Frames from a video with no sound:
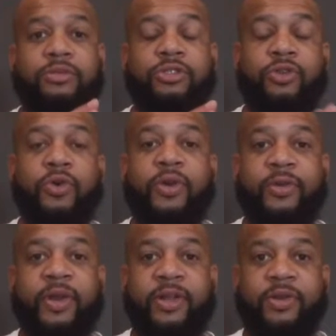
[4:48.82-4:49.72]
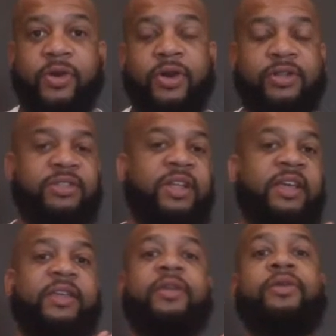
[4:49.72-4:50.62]
store credit cards
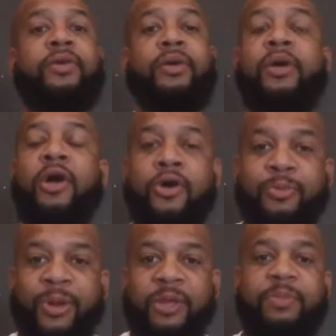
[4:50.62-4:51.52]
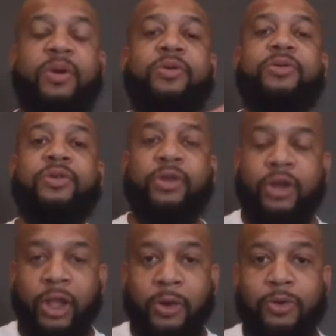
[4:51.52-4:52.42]
like your Home Depot, your
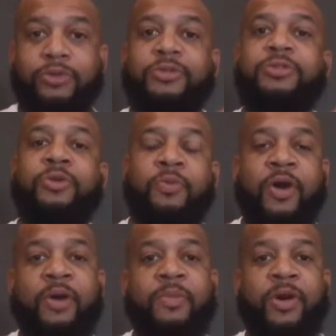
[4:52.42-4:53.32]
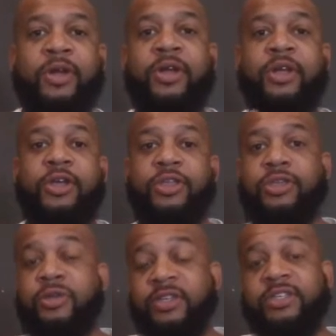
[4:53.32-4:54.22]
Lowe's, your Walmart.
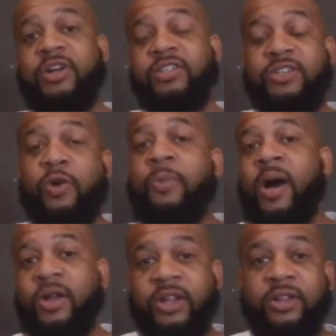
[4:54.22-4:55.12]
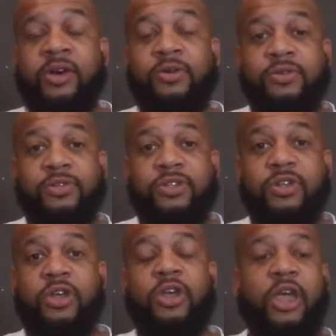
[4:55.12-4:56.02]
You can start snowballing
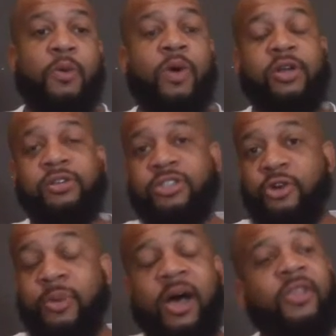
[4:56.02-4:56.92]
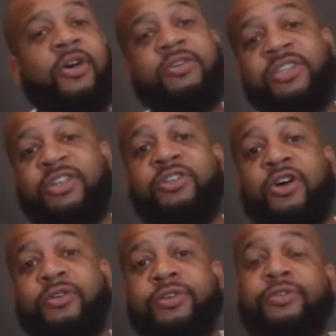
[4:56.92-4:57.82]
those and while you snowball those and you
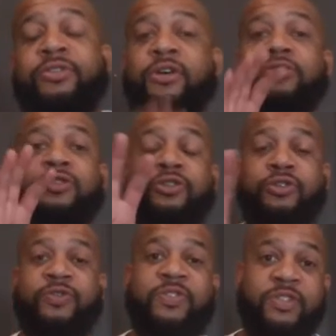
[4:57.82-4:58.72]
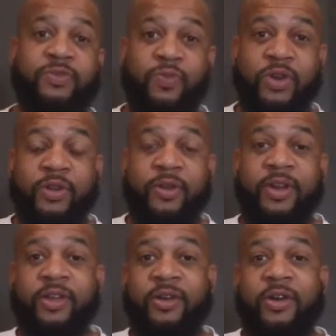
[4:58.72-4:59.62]
don't use those, you're using this one
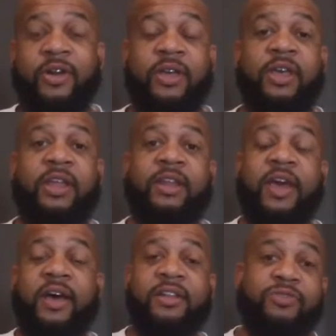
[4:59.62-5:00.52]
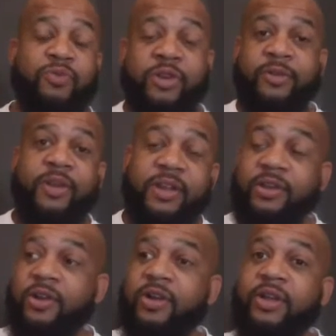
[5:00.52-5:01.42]
credit card. Now this one
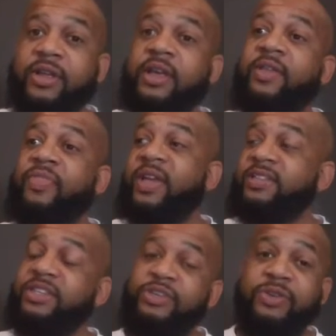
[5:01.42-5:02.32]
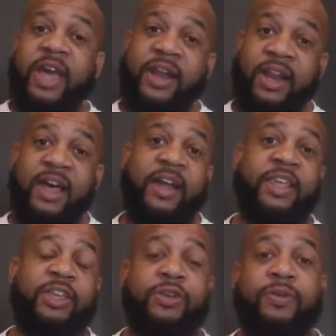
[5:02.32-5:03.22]
credit card, they see you got a
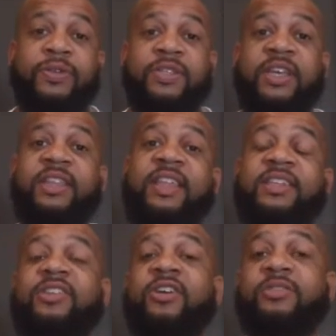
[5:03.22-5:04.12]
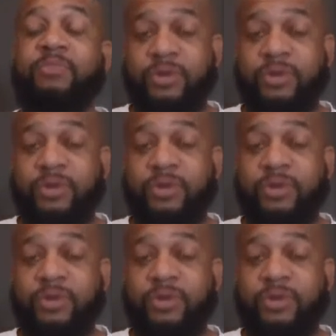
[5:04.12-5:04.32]
lot of use. They start to